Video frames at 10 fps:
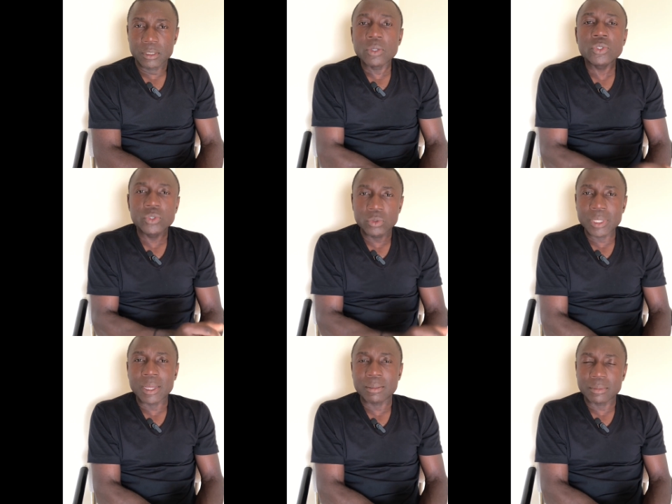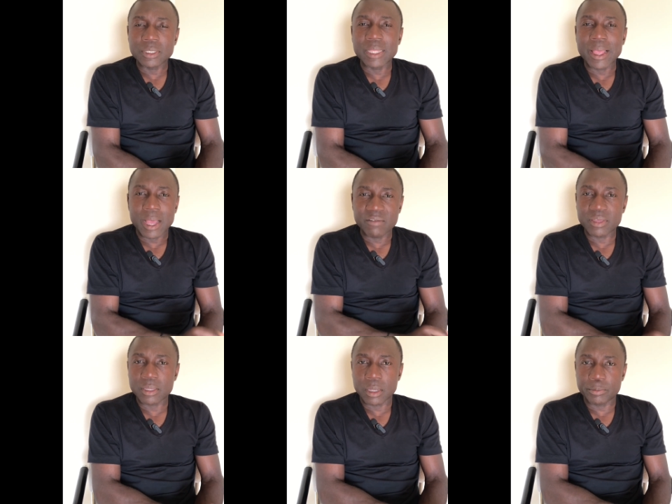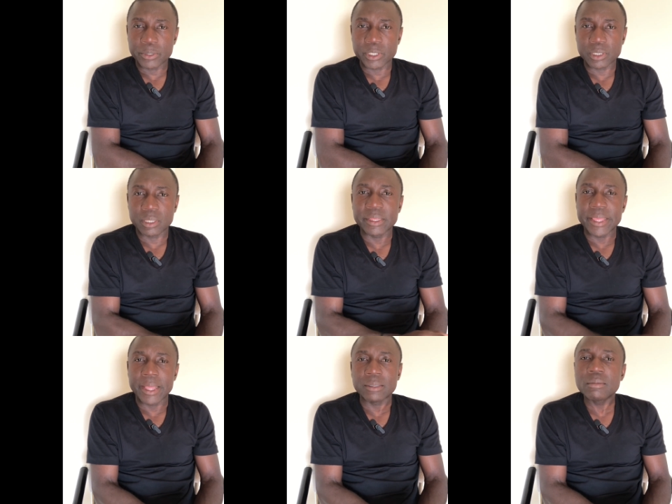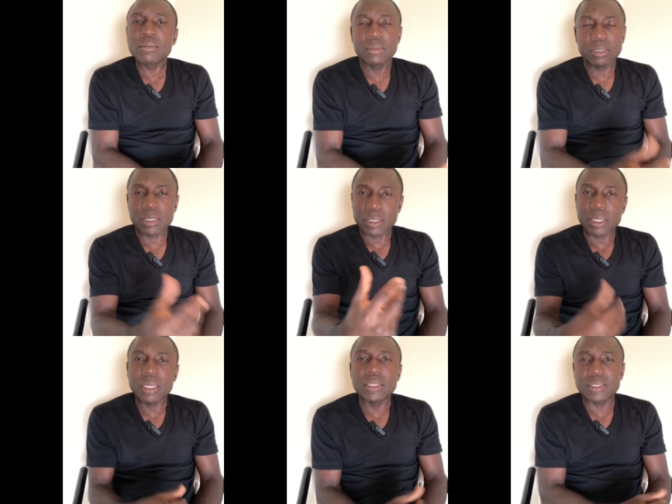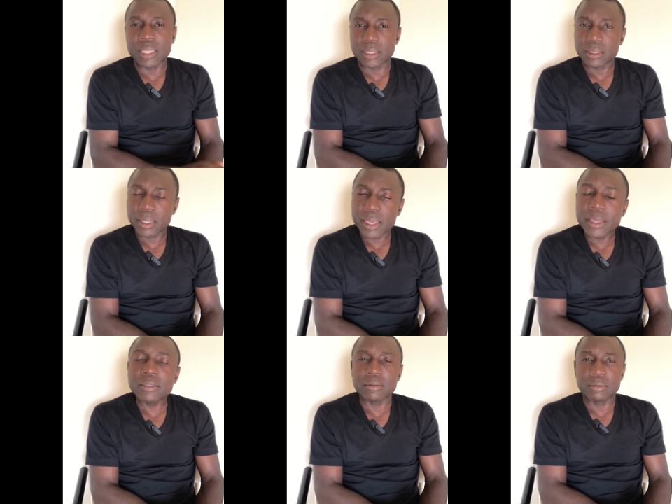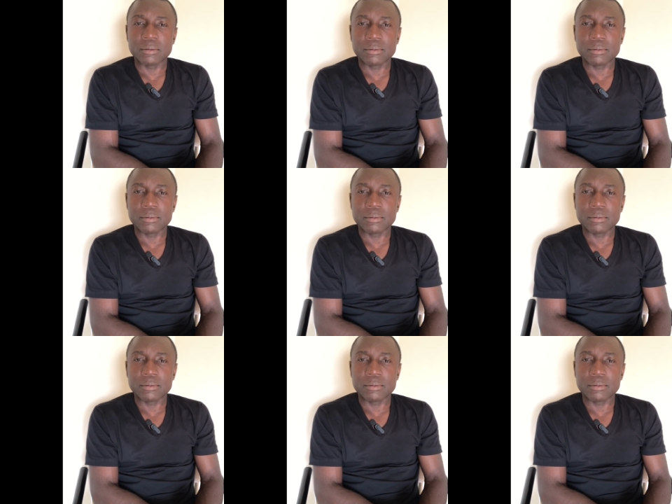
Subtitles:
No sooner did I have that operation than it started again